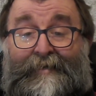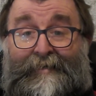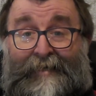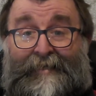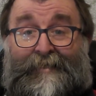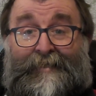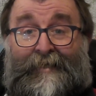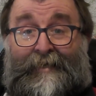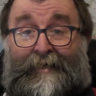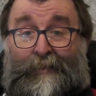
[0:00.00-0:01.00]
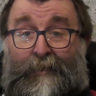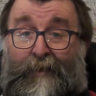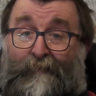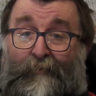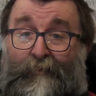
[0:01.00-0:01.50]
Yes, the
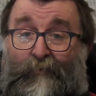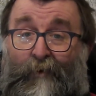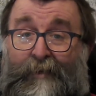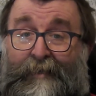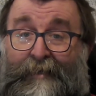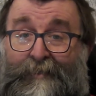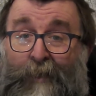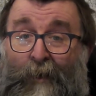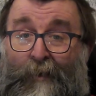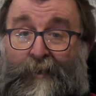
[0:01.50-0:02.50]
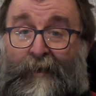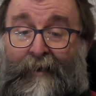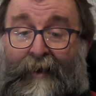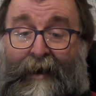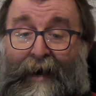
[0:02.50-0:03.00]
government wanted its cut,
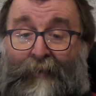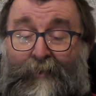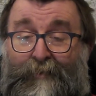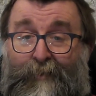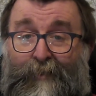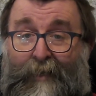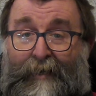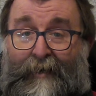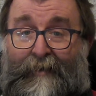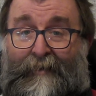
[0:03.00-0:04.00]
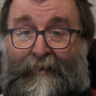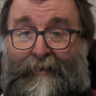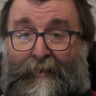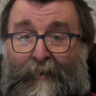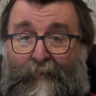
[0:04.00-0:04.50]
and there's
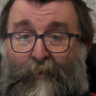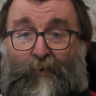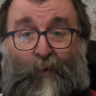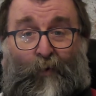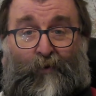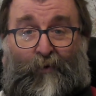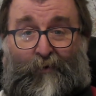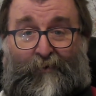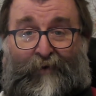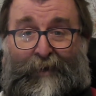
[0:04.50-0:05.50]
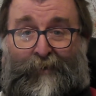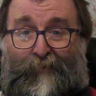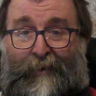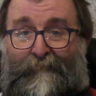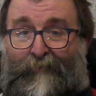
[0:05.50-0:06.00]
all sorts of
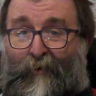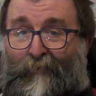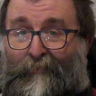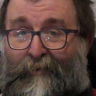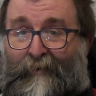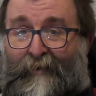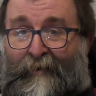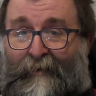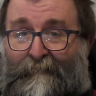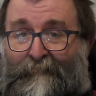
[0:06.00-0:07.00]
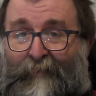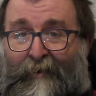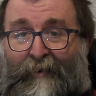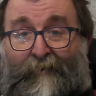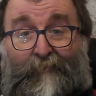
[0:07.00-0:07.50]
history involved
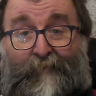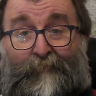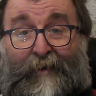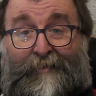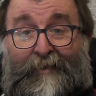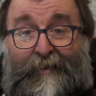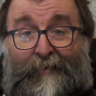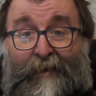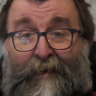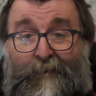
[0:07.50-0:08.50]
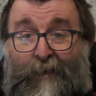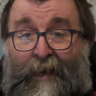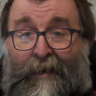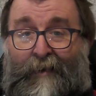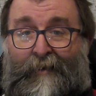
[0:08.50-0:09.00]
with beating the
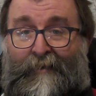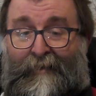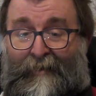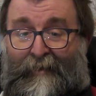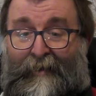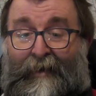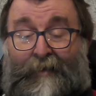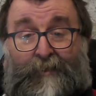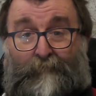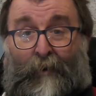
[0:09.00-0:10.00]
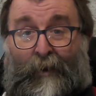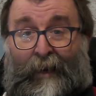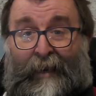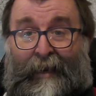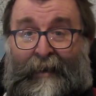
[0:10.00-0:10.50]
Exchequer,
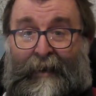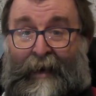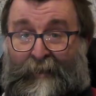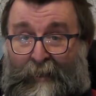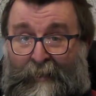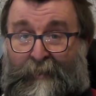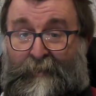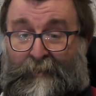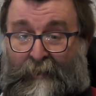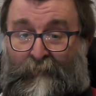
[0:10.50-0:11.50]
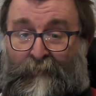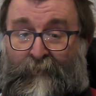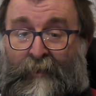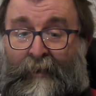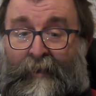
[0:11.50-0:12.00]
smuggling and illicit stills.